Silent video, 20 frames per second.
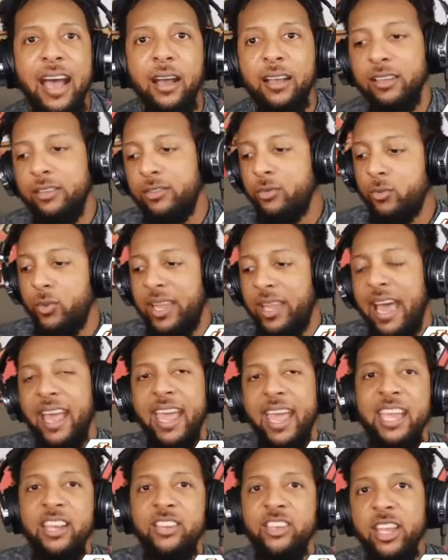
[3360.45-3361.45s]
because we got
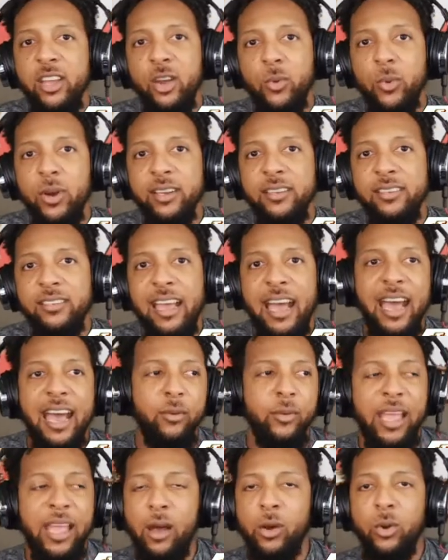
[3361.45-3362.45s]
AJ on one side and
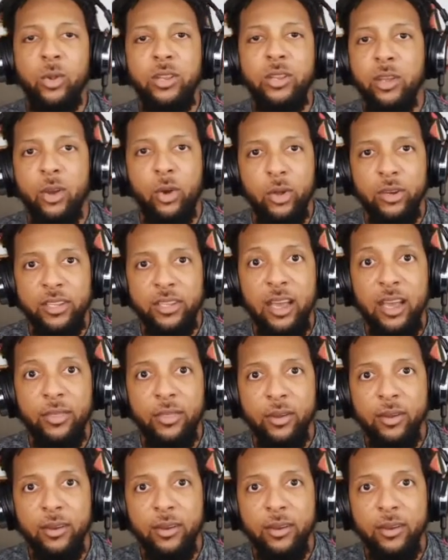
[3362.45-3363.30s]
we got Julio on the other.